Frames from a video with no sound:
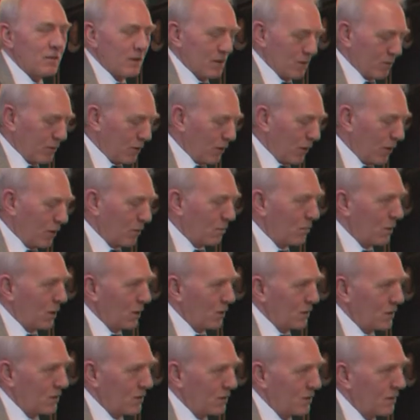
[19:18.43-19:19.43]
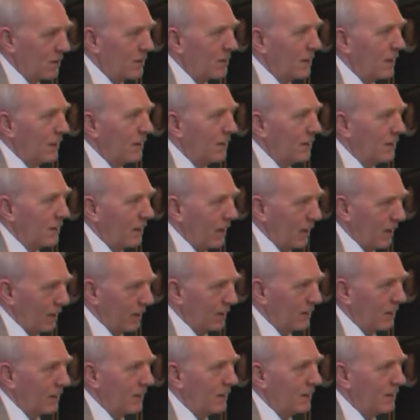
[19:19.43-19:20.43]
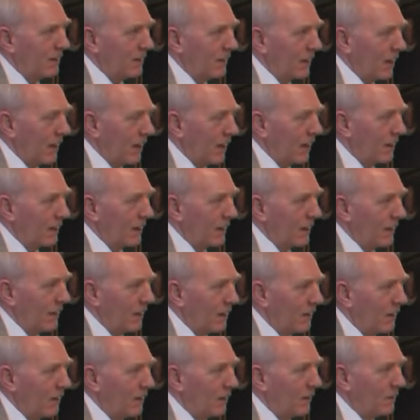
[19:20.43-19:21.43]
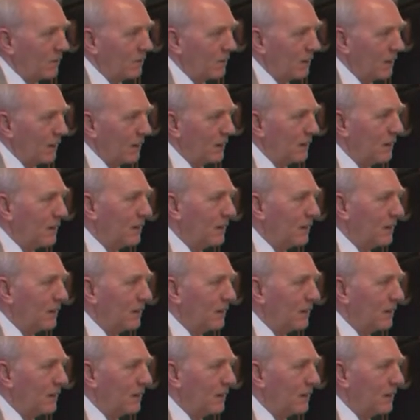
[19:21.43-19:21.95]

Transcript: foremost think tank in the area of